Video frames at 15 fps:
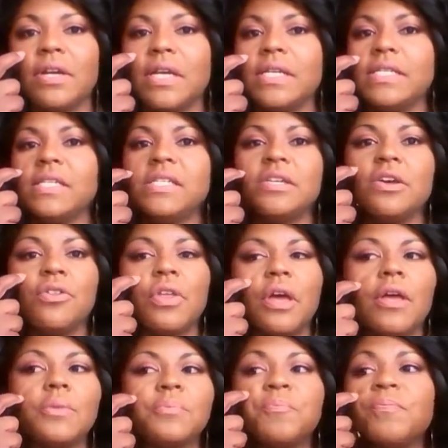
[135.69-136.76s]
He's still
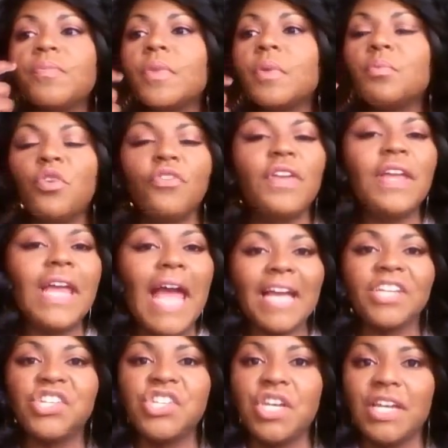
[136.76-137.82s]
the moving
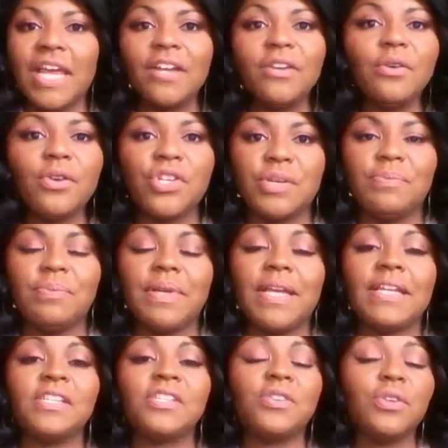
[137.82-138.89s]
action energy
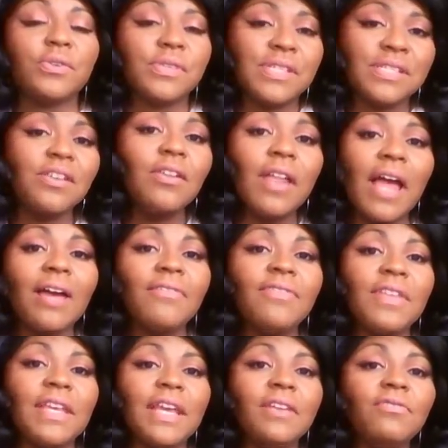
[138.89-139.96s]
planet, so you'll still have
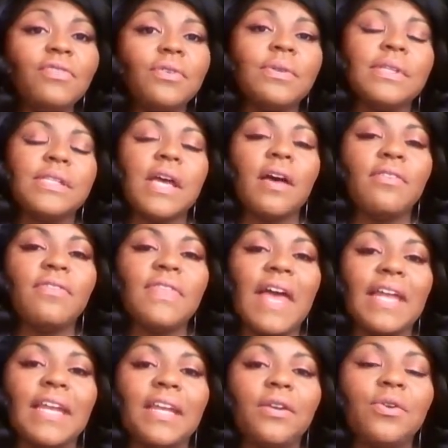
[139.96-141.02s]
the influence of
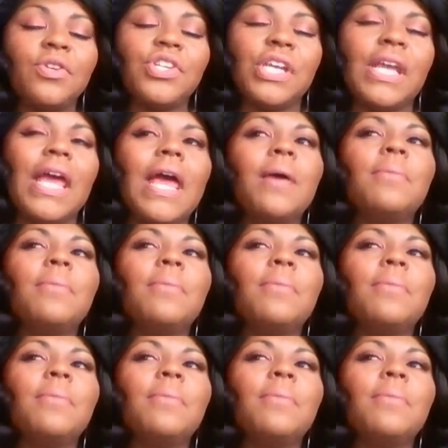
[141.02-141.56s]
that energy,